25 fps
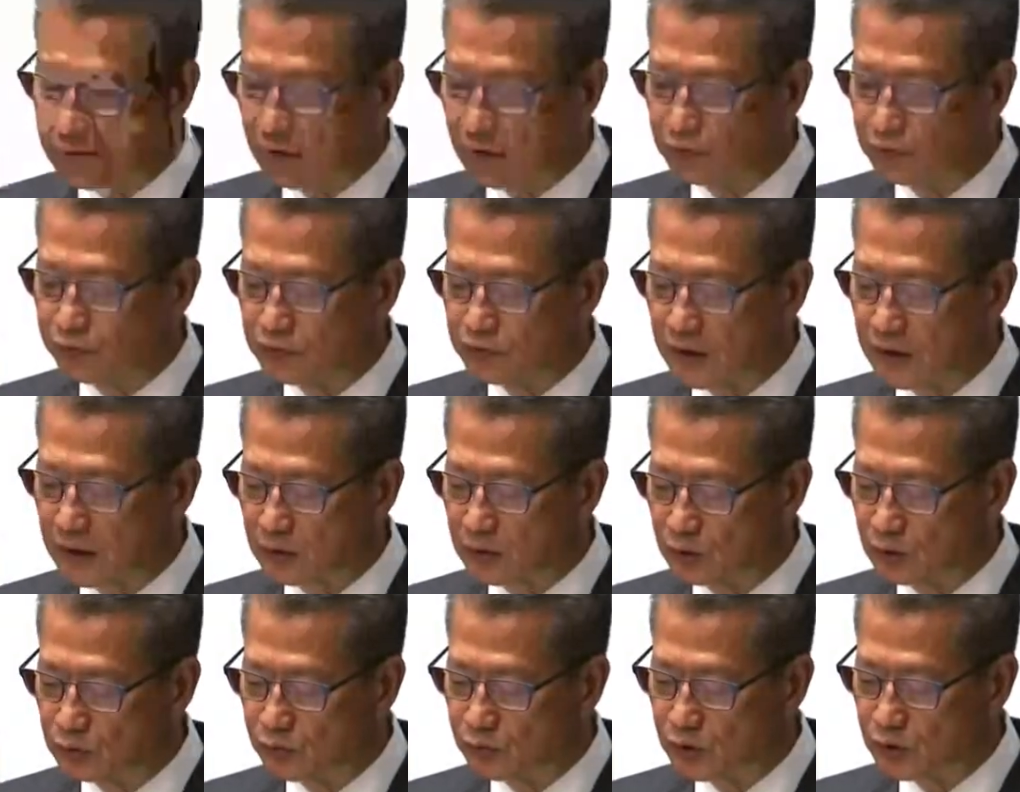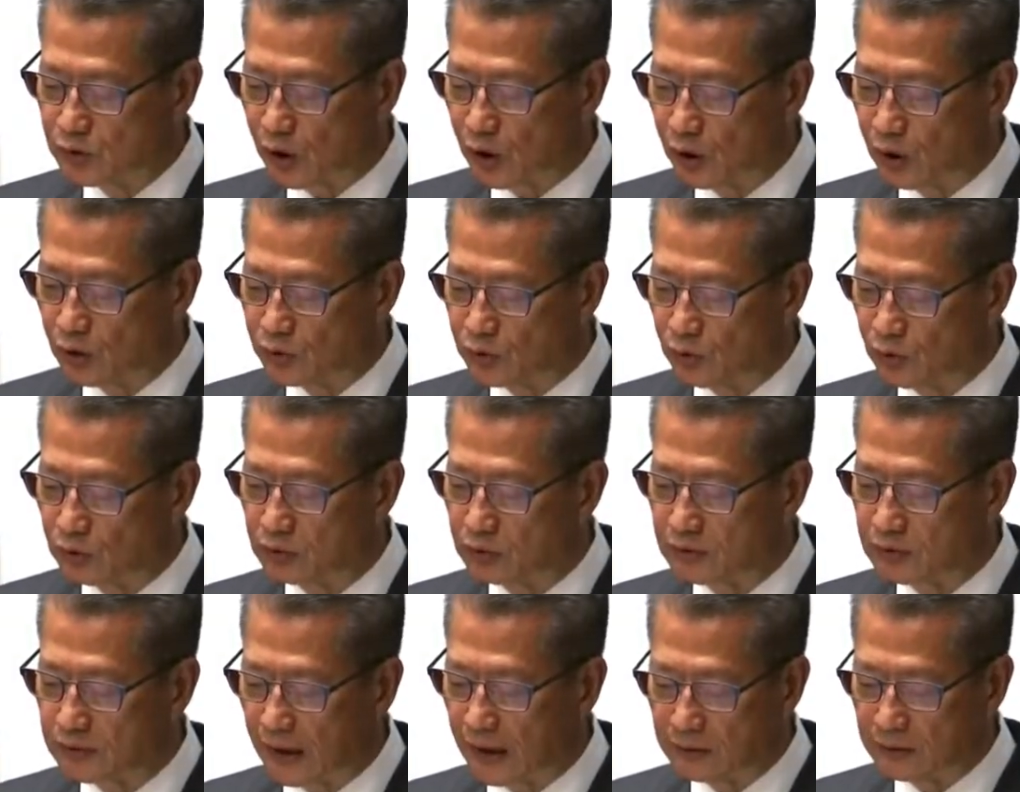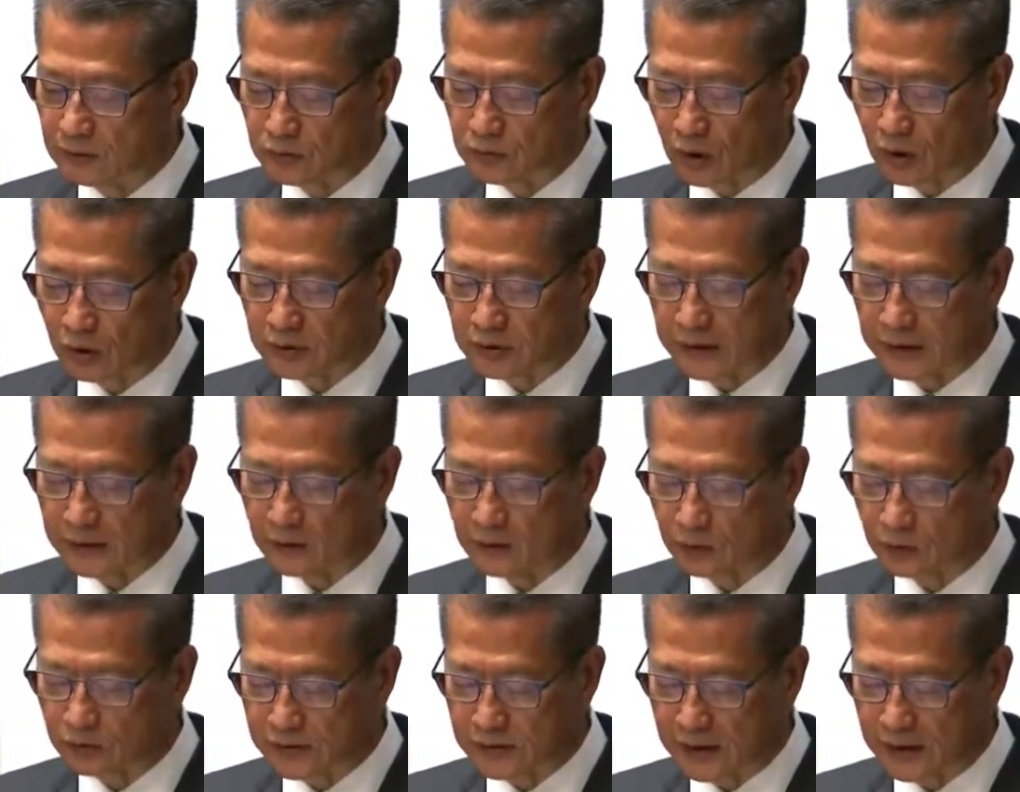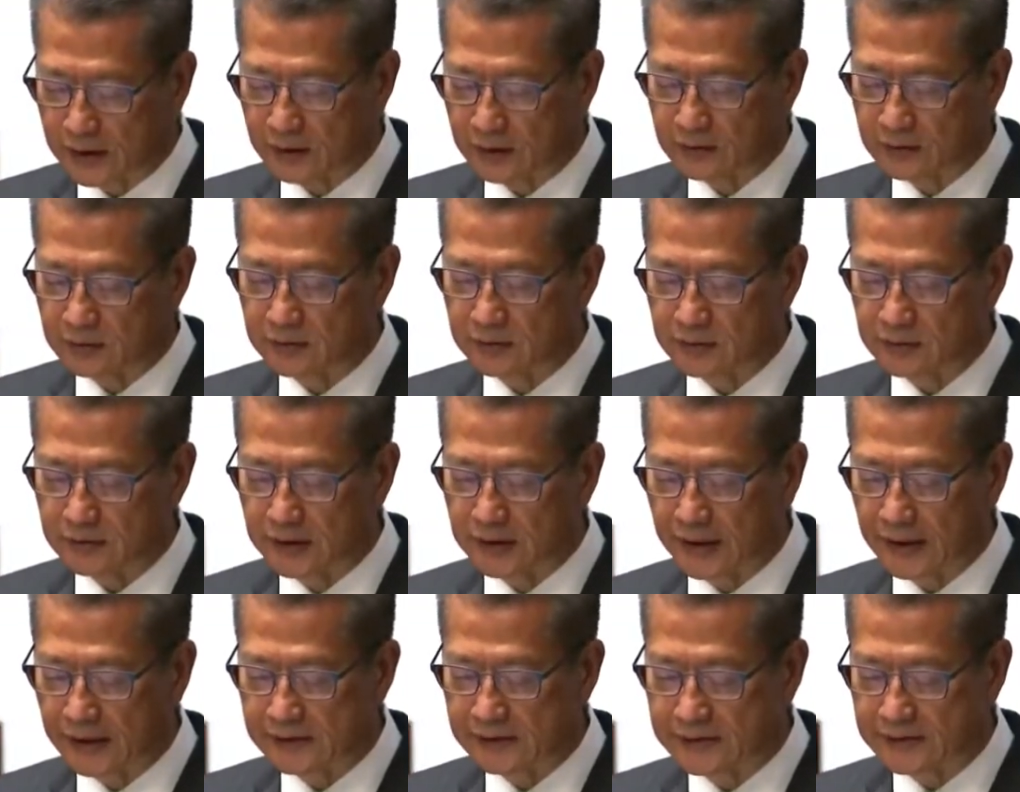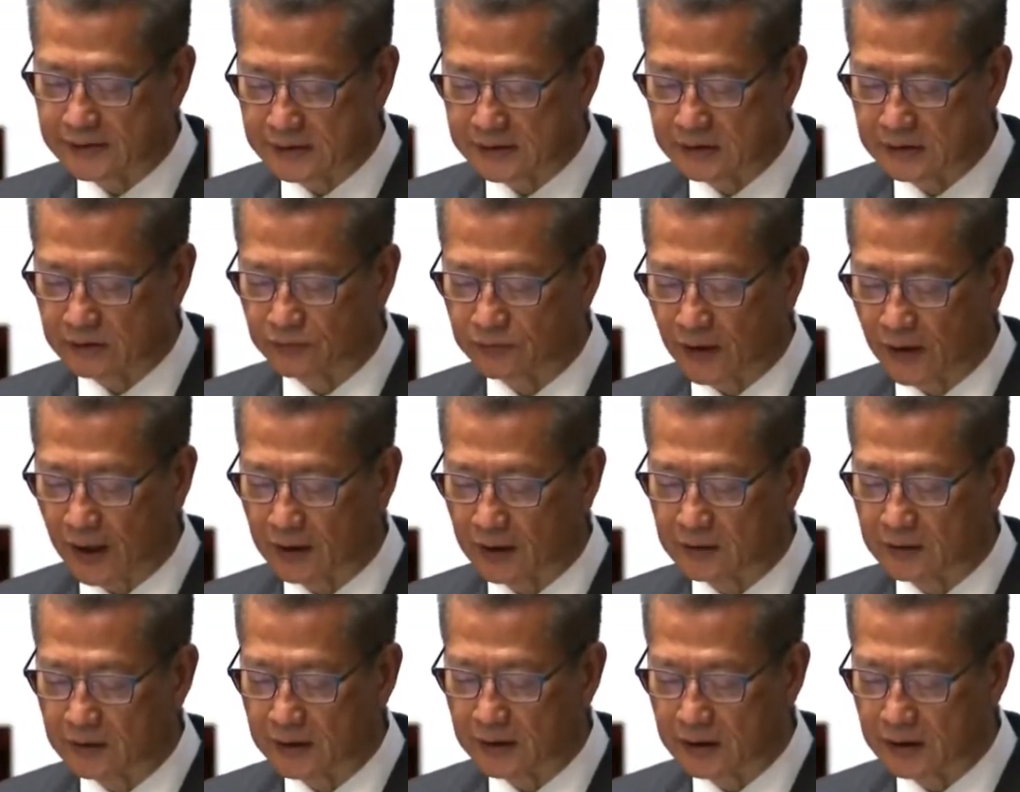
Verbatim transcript: The governments will also take the lead to use more EVs.